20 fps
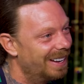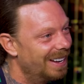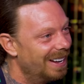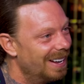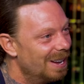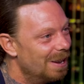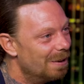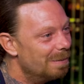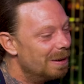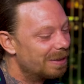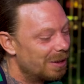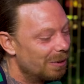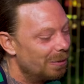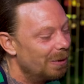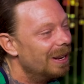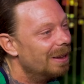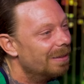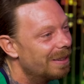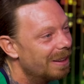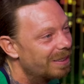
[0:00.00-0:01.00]
played
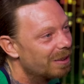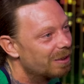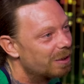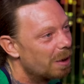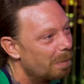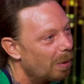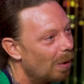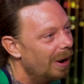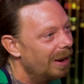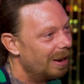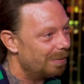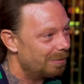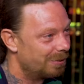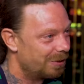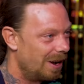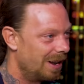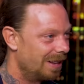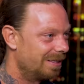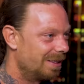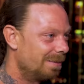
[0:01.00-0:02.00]
Mr. in this Jamaica. Is the point I'm
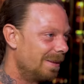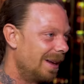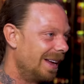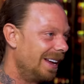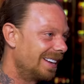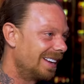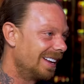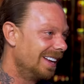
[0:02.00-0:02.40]
trying to make.